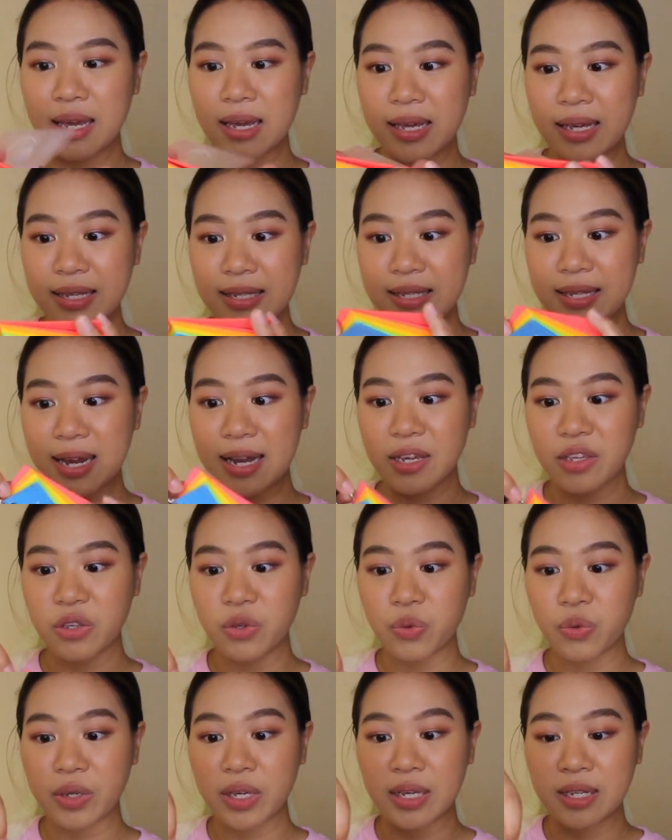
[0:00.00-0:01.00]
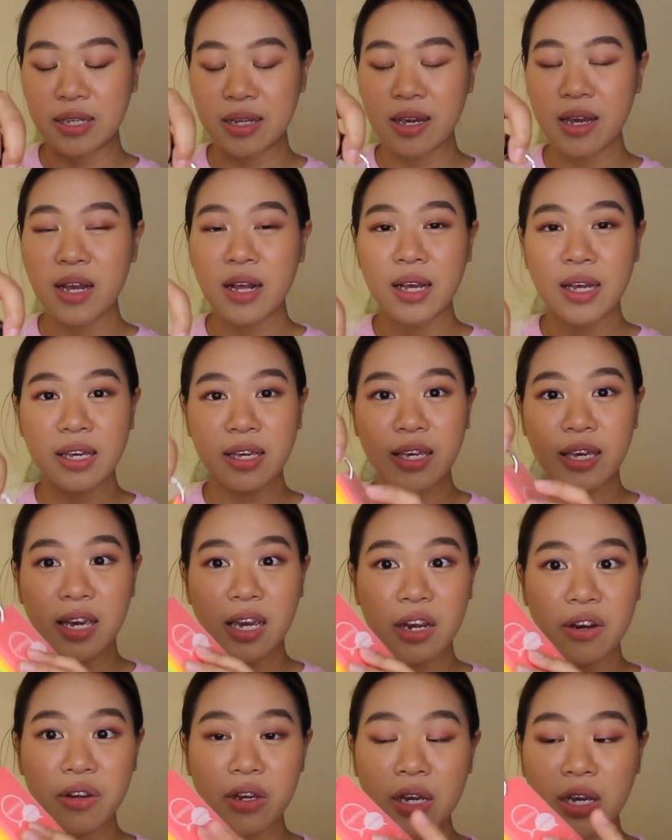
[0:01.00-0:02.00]
is that you can
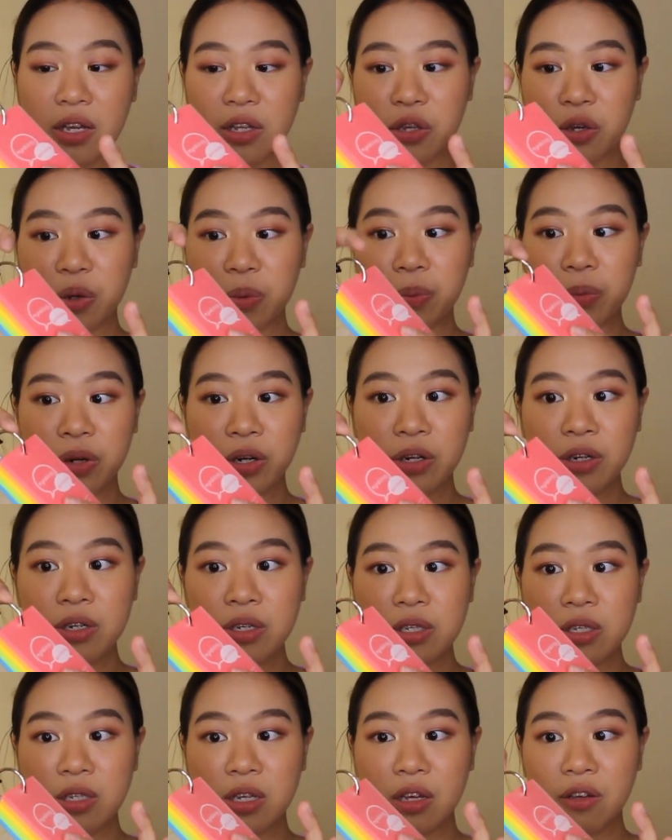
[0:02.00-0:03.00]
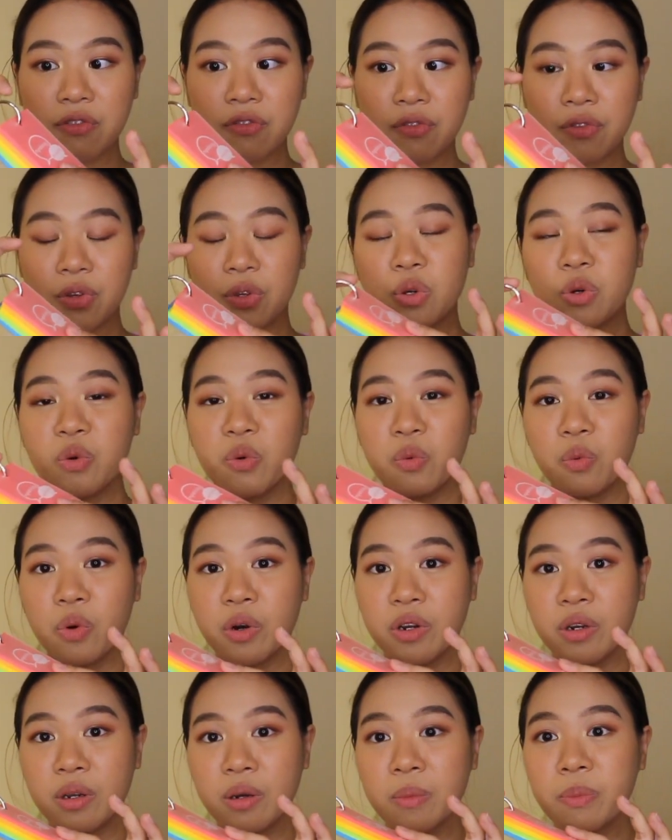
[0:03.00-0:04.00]
carry it in your purse if you
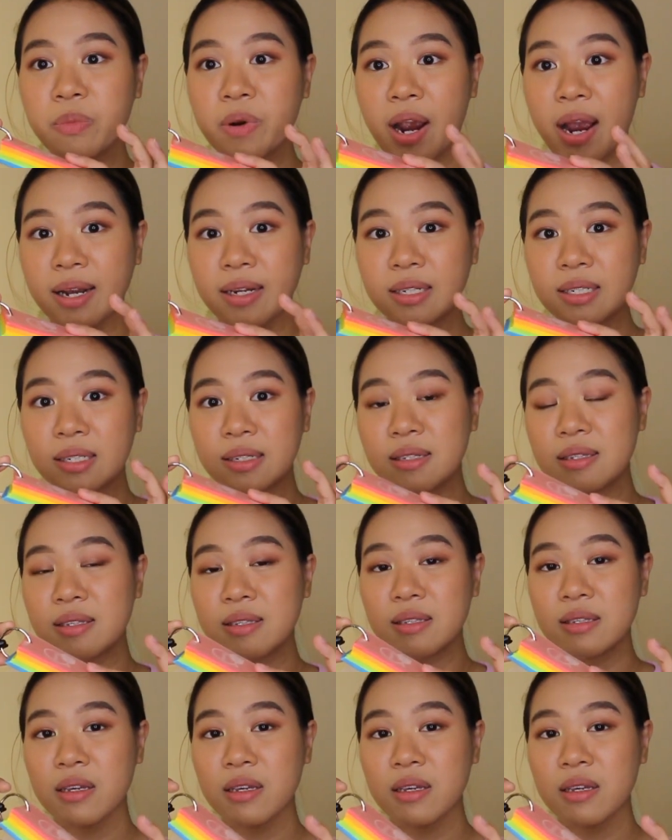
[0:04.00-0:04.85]
want to practice